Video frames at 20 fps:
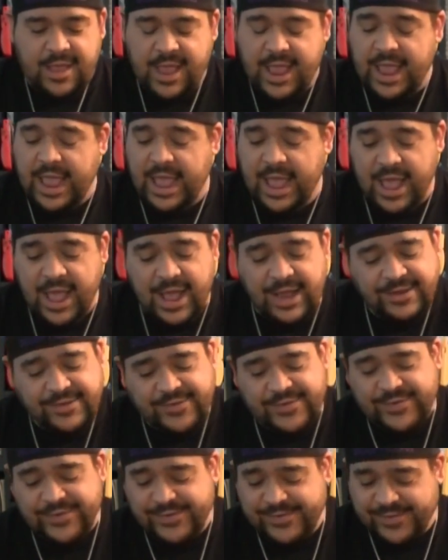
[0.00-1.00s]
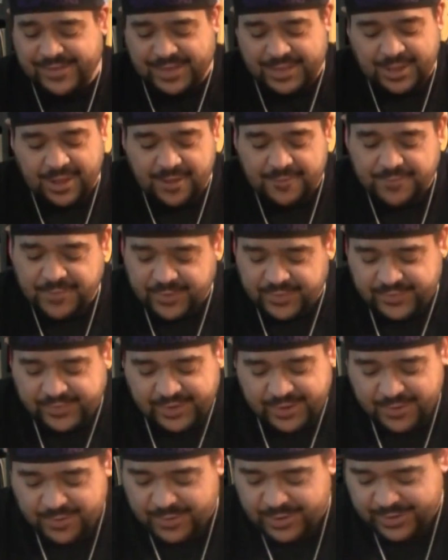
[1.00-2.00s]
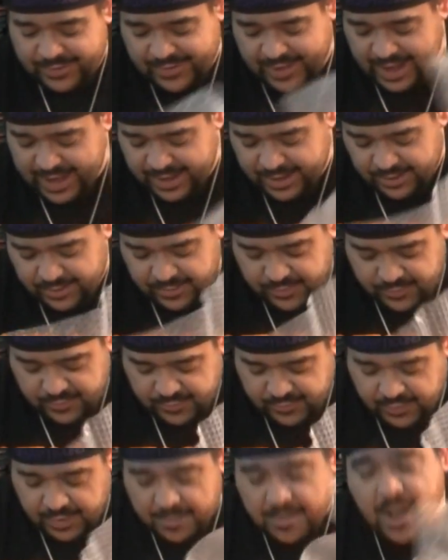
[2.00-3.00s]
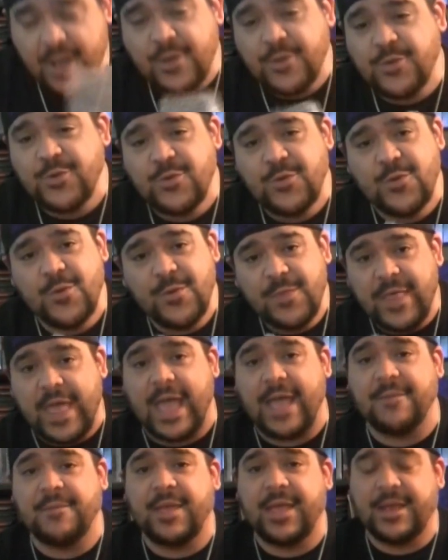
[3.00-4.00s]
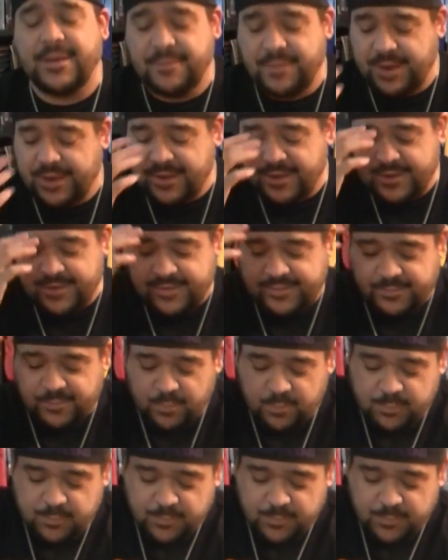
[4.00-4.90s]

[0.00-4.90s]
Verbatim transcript: And I just love the series, and somehow you knew that, man, because